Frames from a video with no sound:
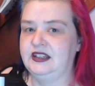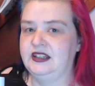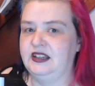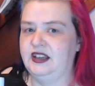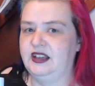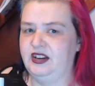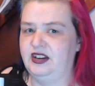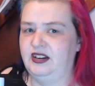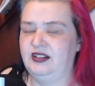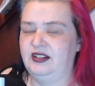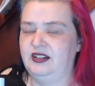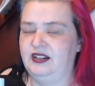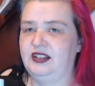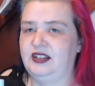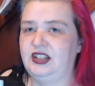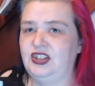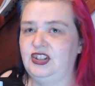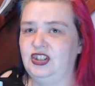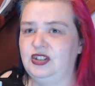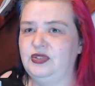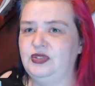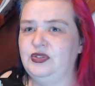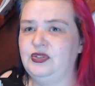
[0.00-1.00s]
an early
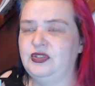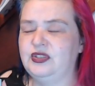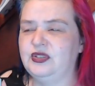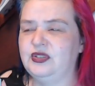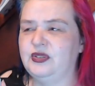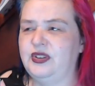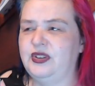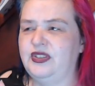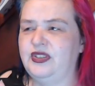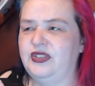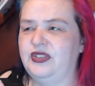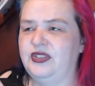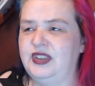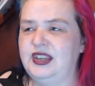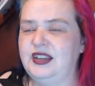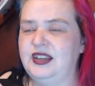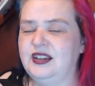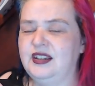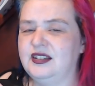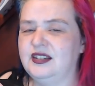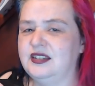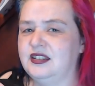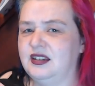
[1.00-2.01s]
shift. So I
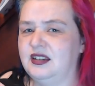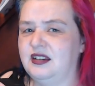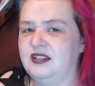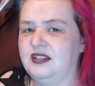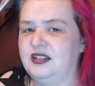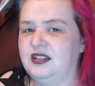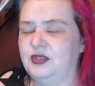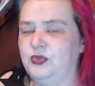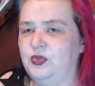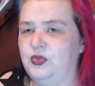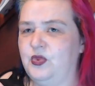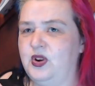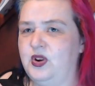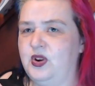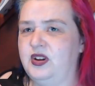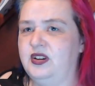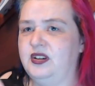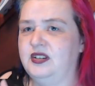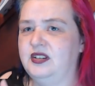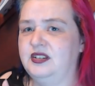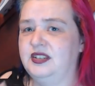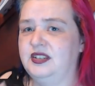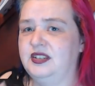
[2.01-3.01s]
think I started
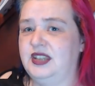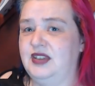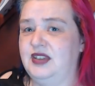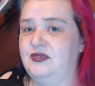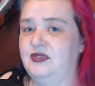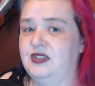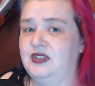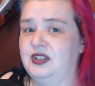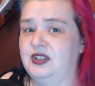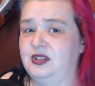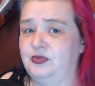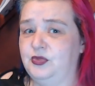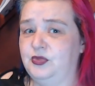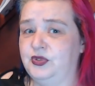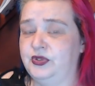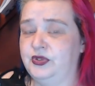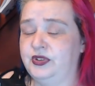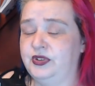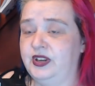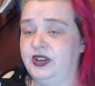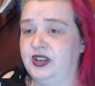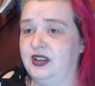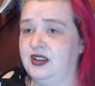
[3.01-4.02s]
work at 7 in the
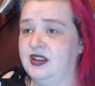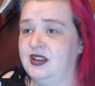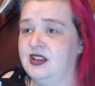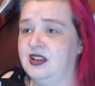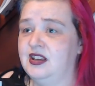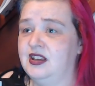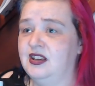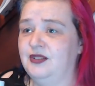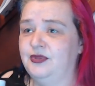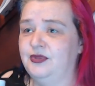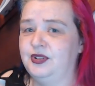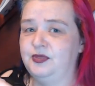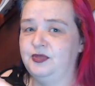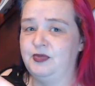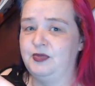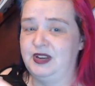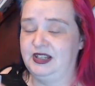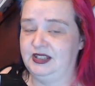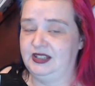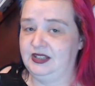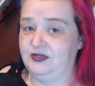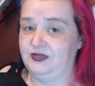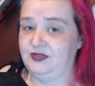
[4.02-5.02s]
morning, which
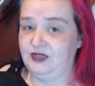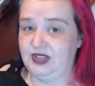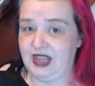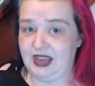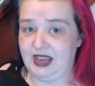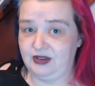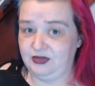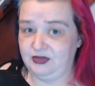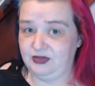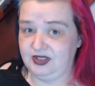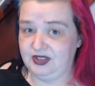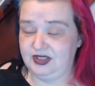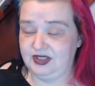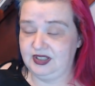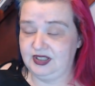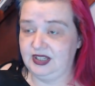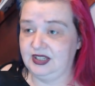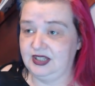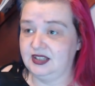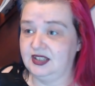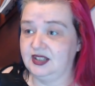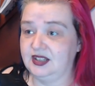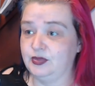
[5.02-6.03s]
meant leaving the house at
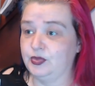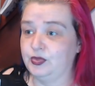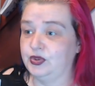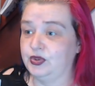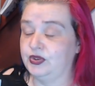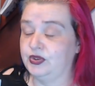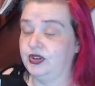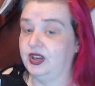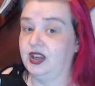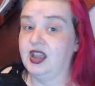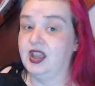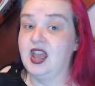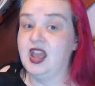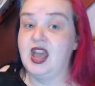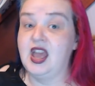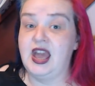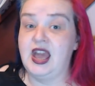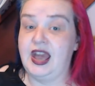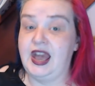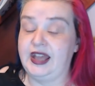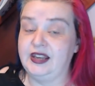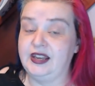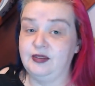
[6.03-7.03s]
6 in the morning.
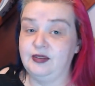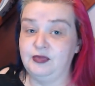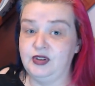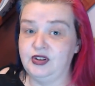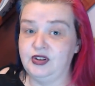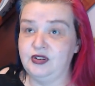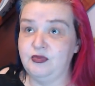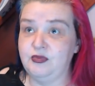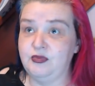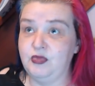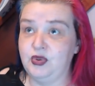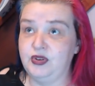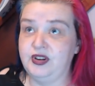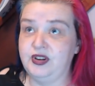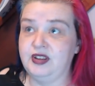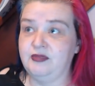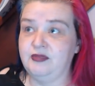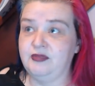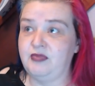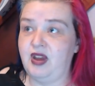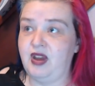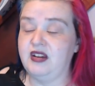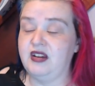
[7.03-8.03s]
And I'm not a
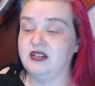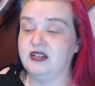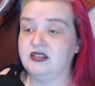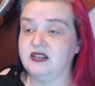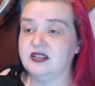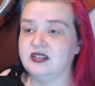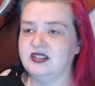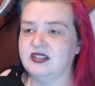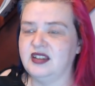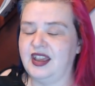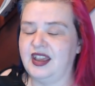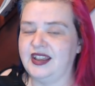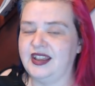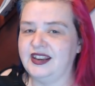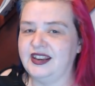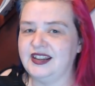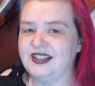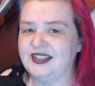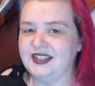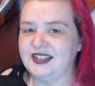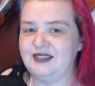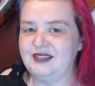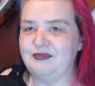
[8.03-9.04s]
morning person, and
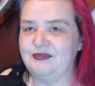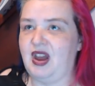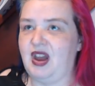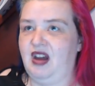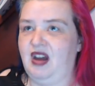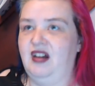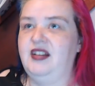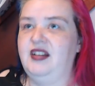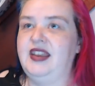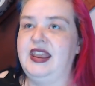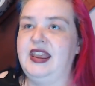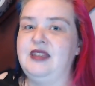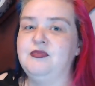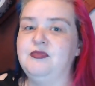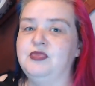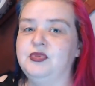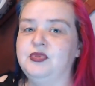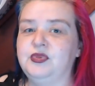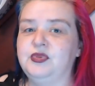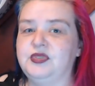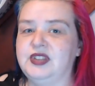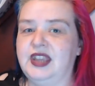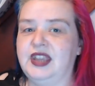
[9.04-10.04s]
I seem
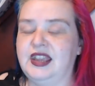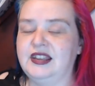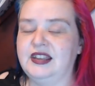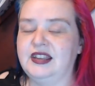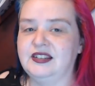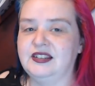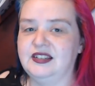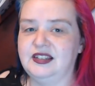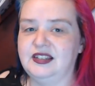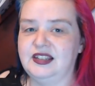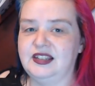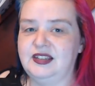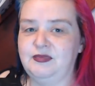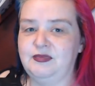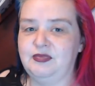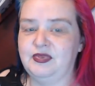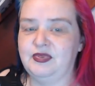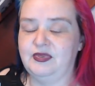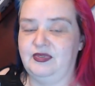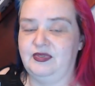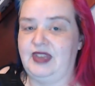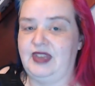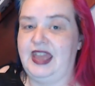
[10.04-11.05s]
unable to get to
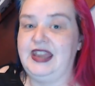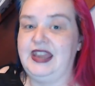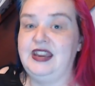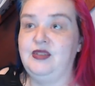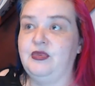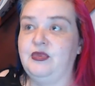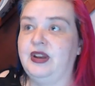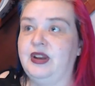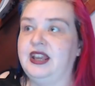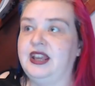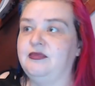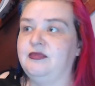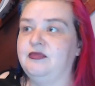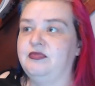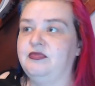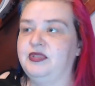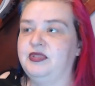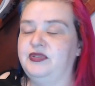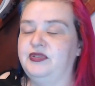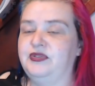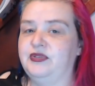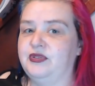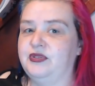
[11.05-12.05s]
sleep anyway
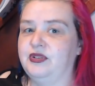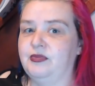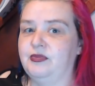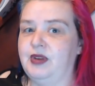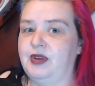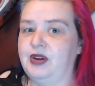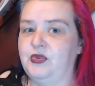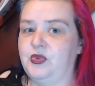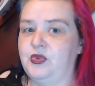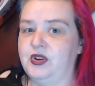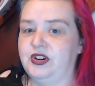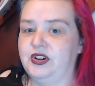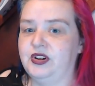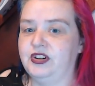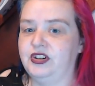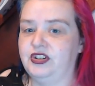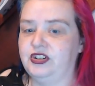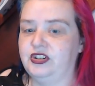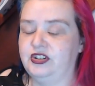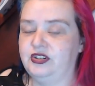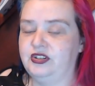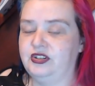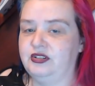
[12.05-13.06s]
before about 1 or
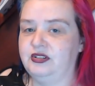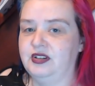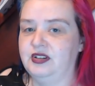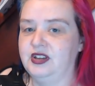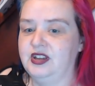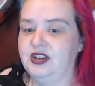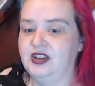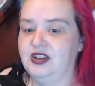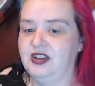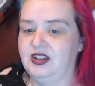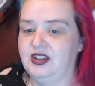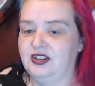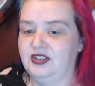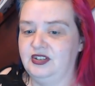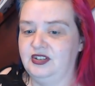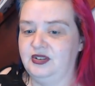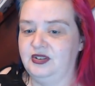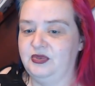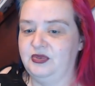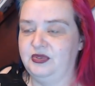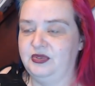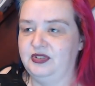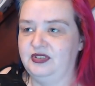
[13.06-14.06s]
2.
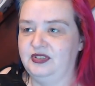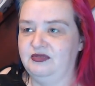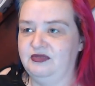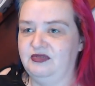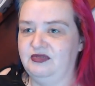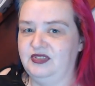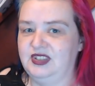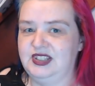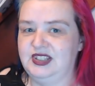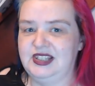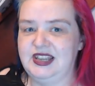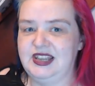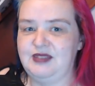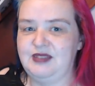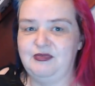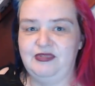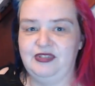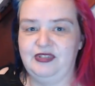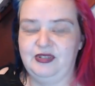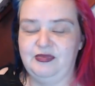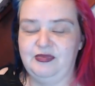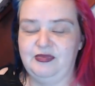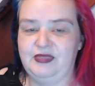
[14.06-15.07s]
So I would
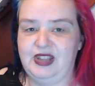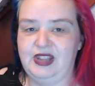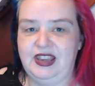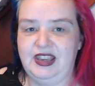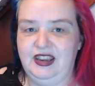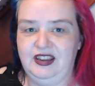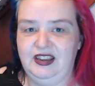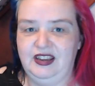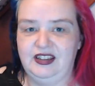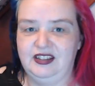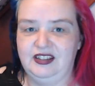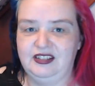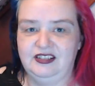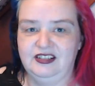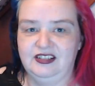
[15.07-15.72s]
sleep from like